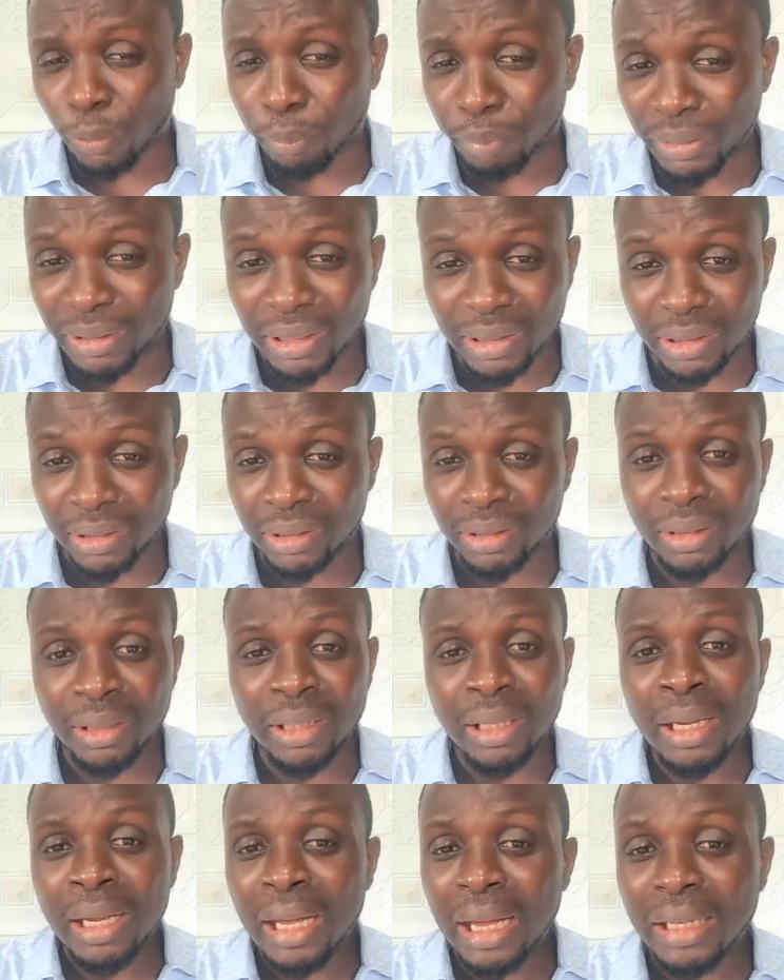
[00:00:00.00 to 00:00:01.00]
of businesses,
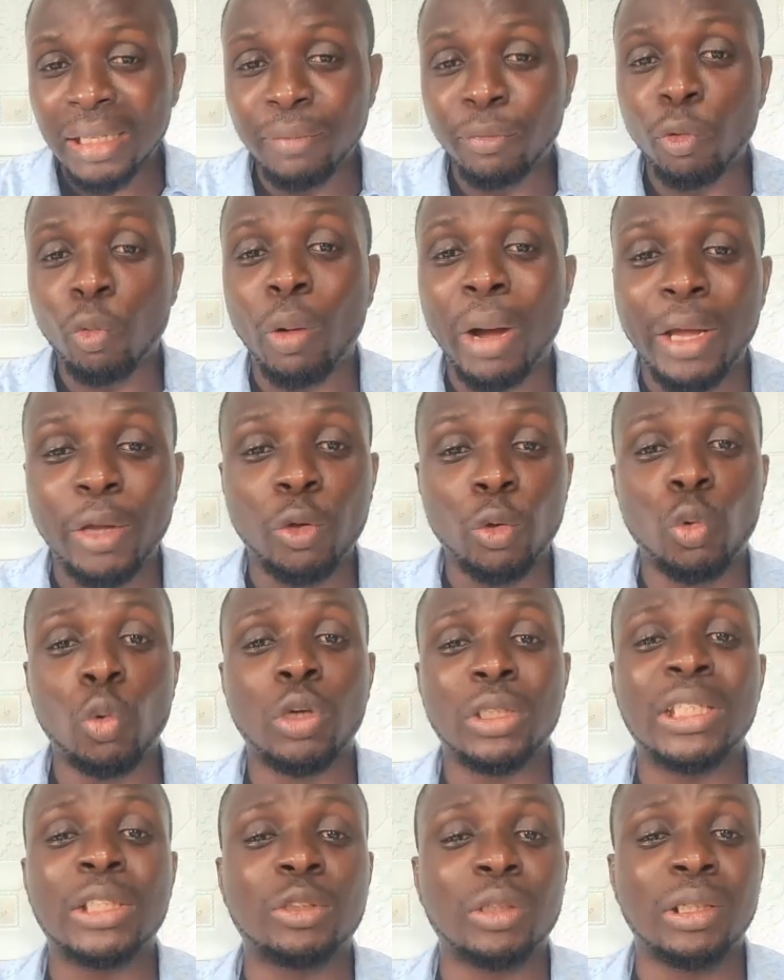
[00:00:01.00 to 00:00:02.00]
even while
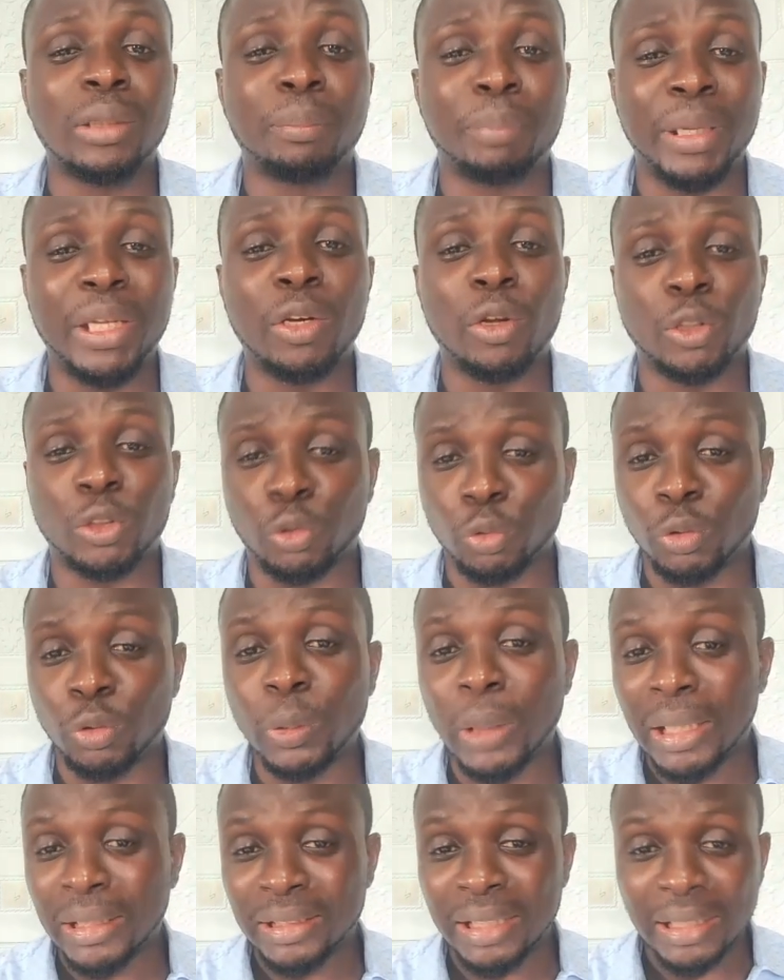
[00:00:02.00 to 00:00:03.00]
Google was actually paying us to
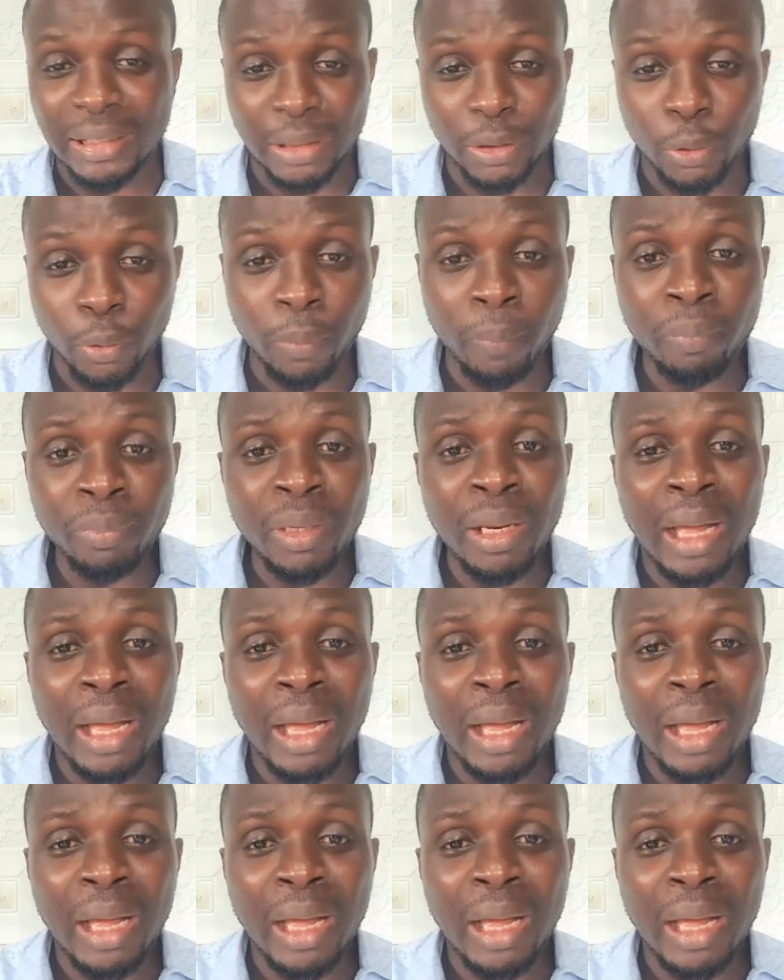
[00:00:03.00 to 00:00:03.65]
do that years ago.